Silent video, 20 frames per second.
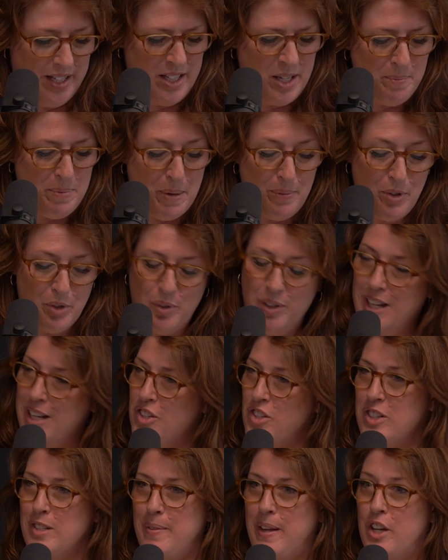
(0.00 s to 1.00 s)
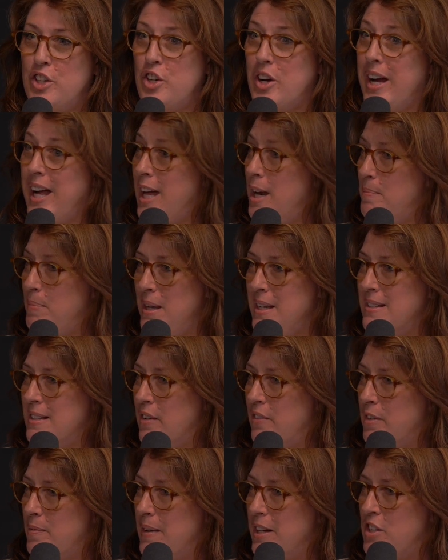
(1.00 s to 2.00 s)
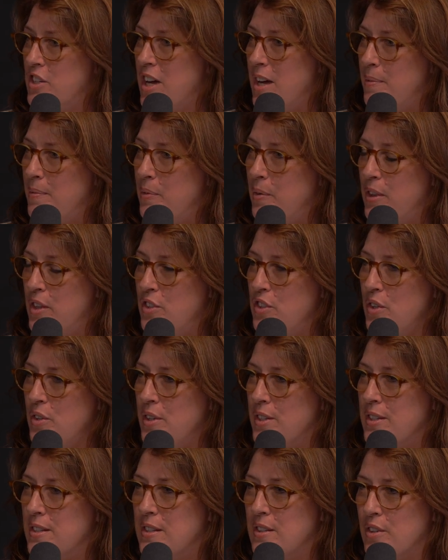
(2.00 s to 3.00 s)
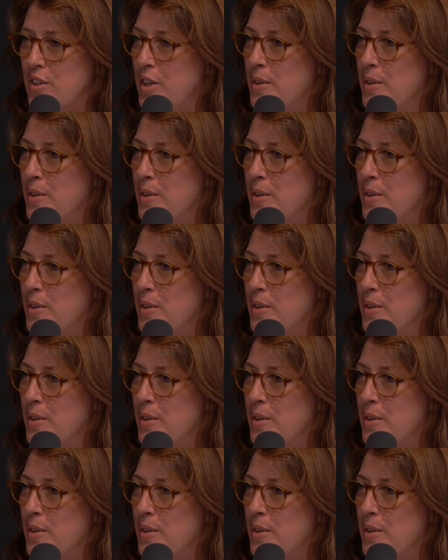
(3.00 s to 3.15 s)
And then public relations manager, I had a piece of in my job with the Jonas